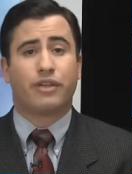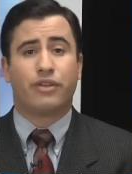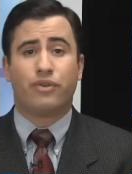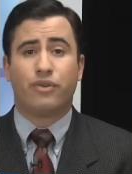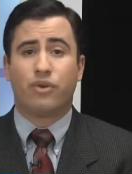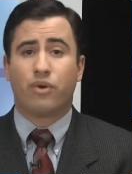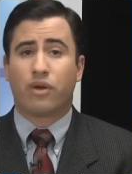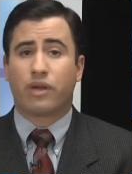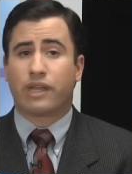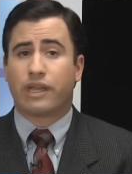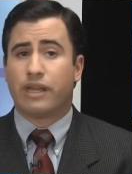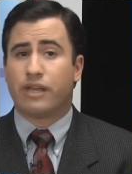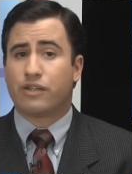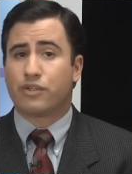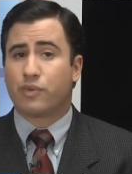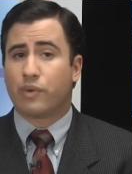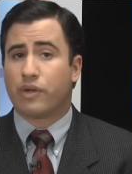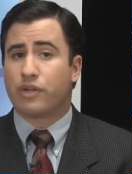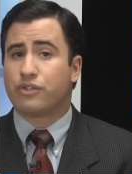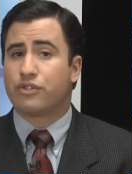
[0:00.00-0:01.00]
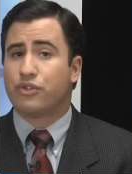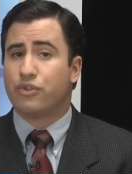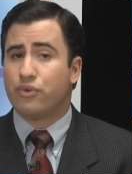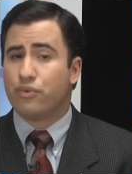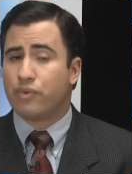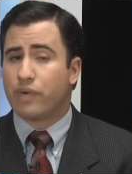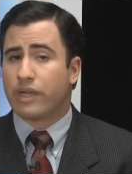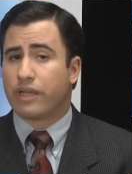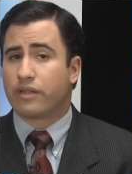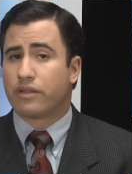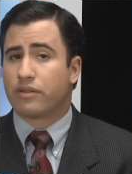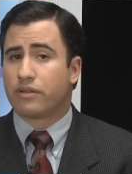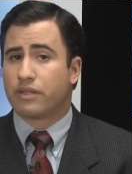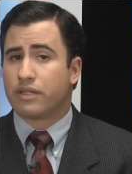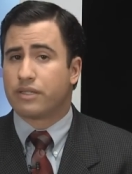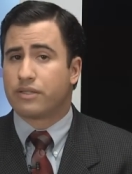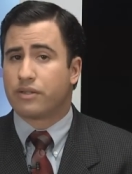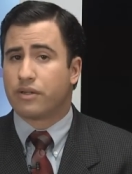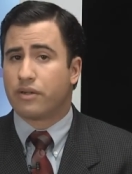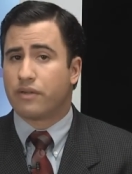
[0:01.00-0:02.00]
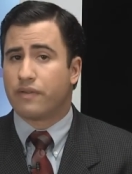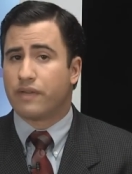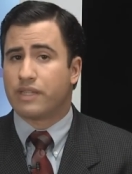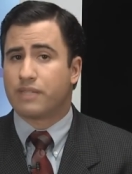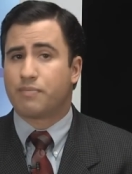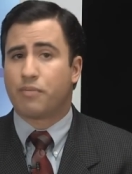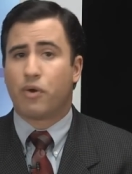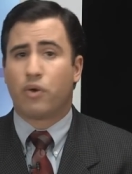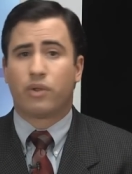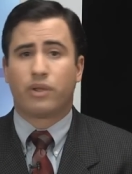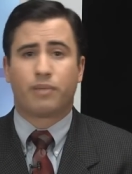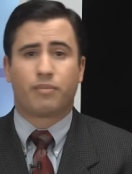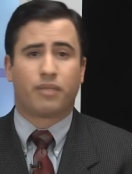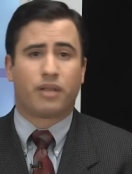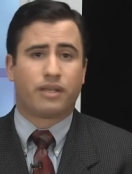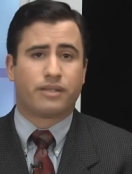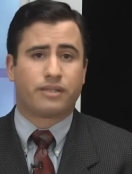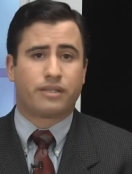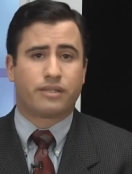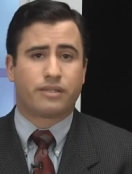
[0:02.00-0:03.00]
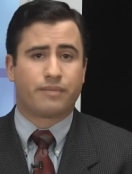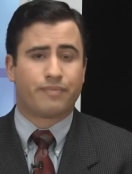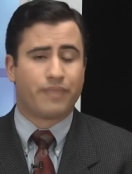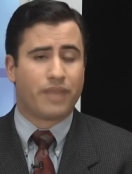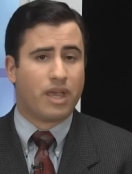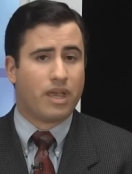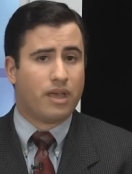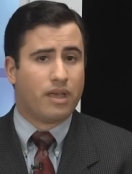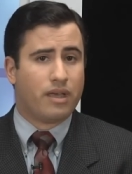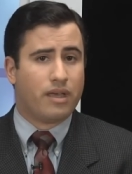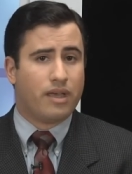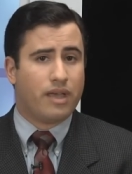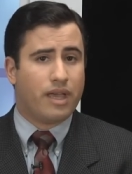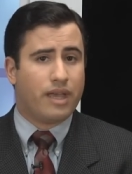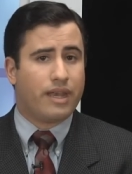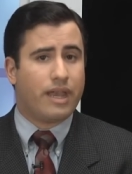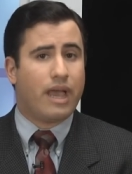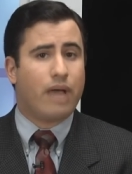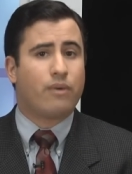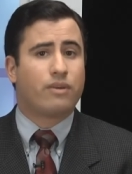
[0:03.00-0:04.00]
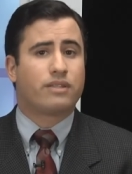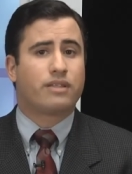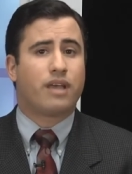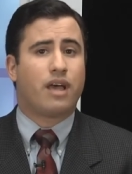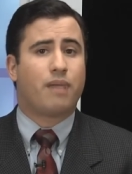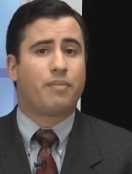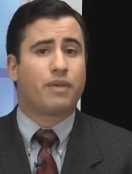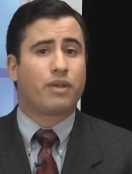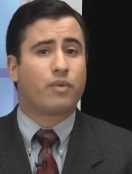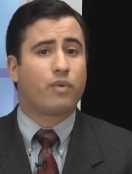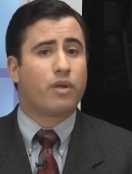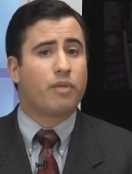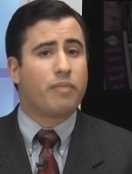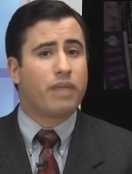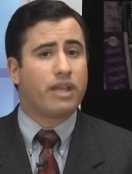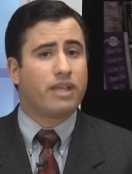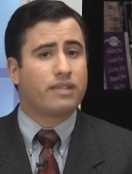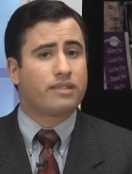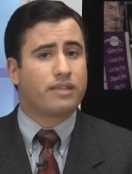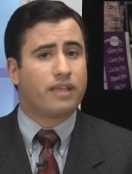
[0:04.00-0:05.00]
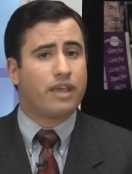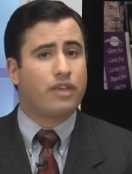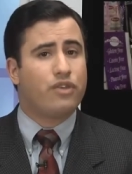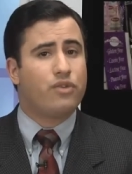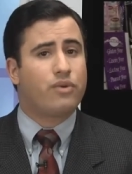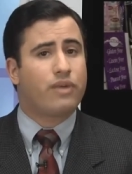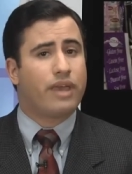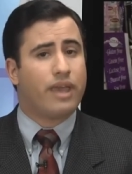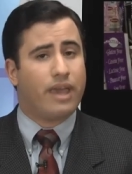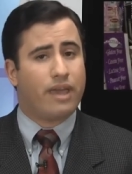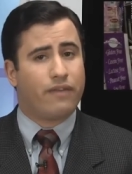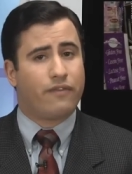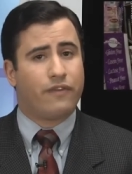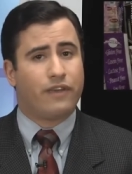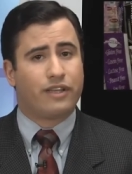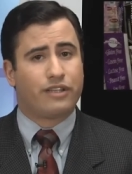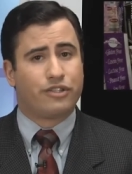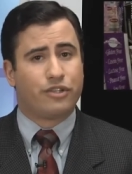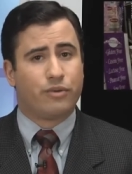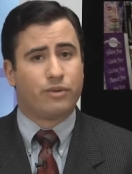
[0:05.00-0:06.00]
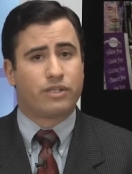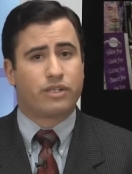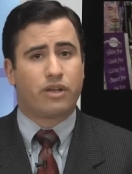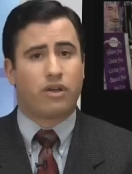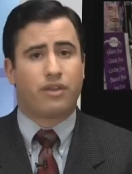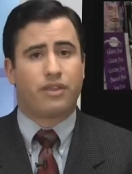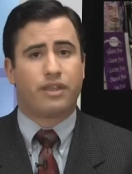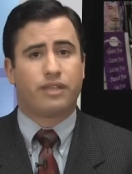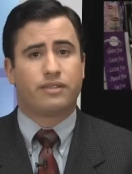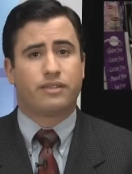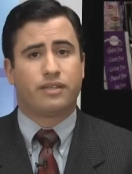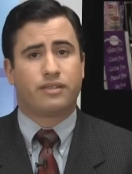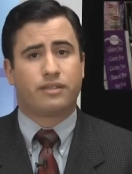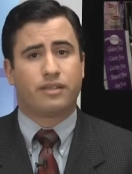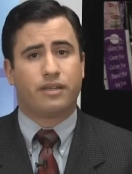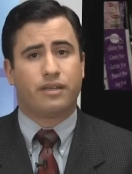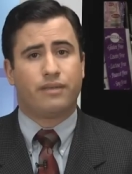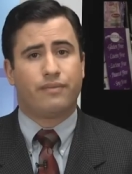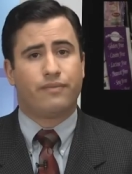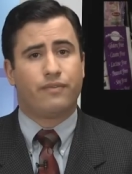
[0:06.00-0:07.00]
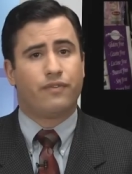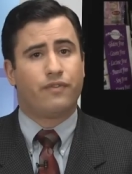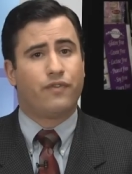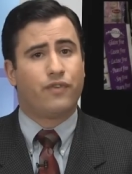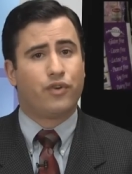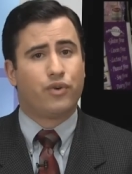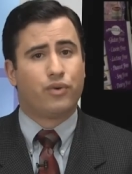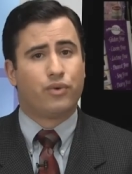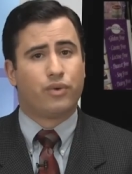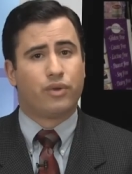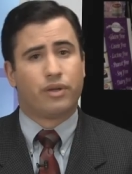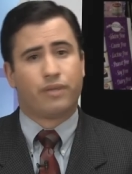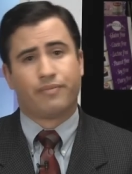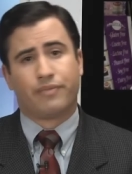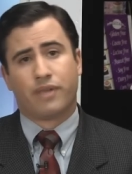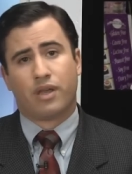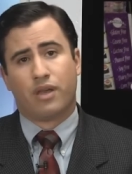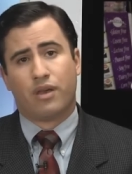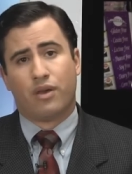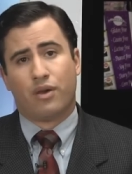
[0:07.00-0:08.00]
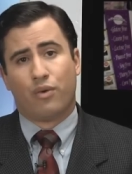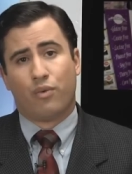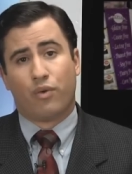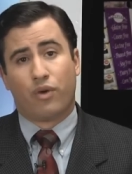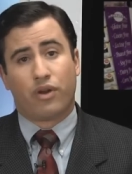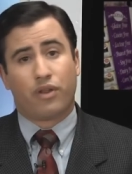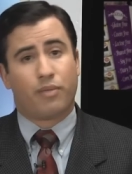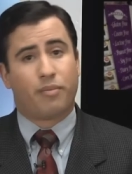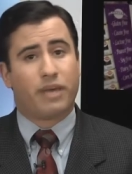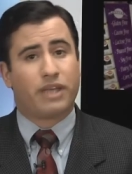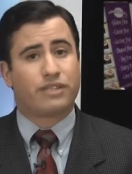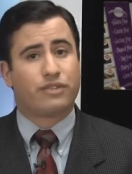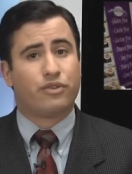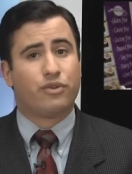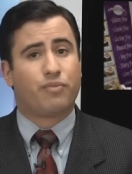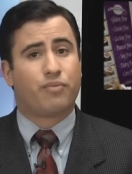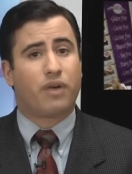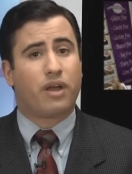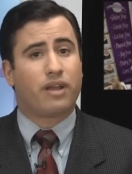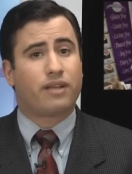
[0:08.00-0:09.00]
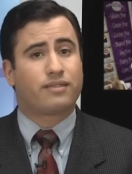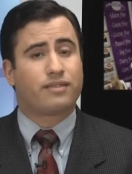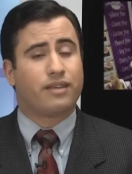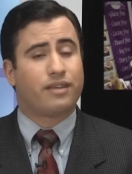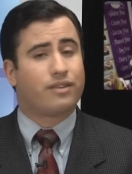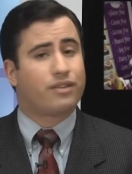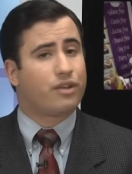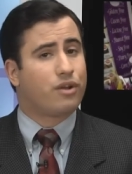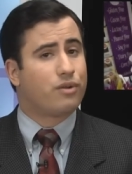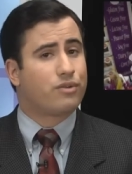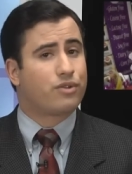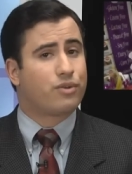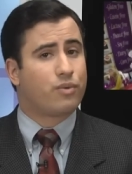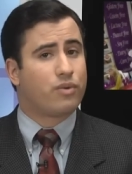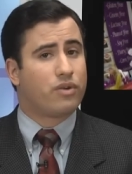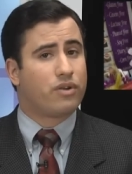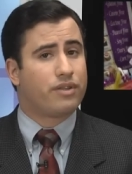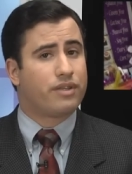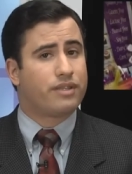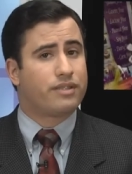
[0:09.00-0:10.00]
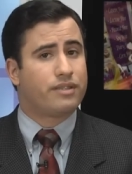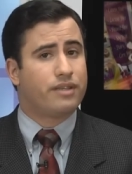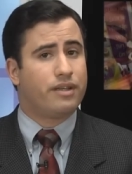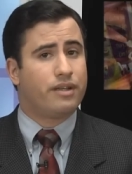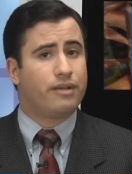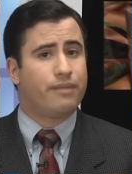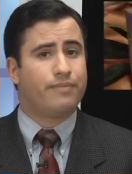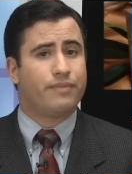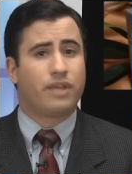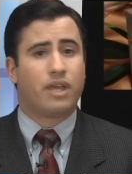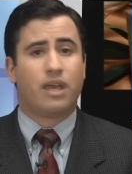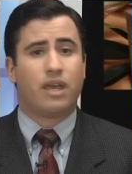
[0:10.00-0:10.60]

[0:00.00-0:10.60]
in New York and elsewhere do regularly serve as polling places. And now a topic where many say you can't fake Jewish authenticity: food. What are the best new products to hit the kosher world this year?